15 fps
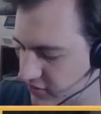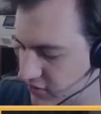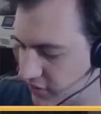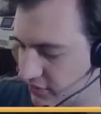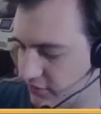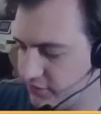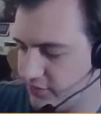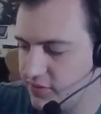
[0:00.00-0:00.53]

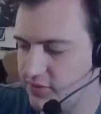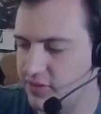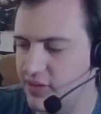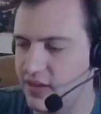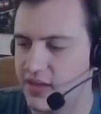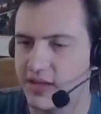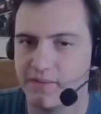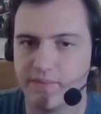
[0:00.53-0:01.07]
off
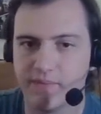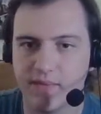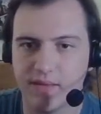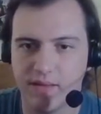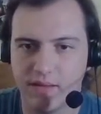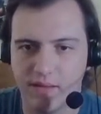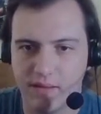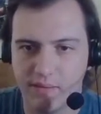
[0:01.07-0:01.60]
the
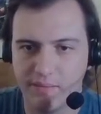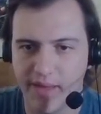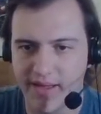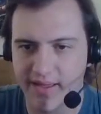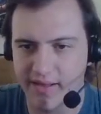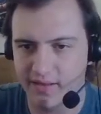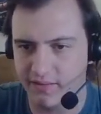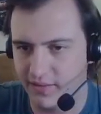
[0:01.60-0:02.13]

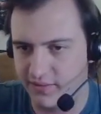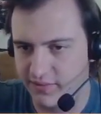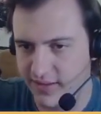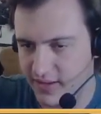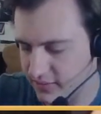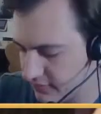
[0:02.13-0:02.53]
back end of this second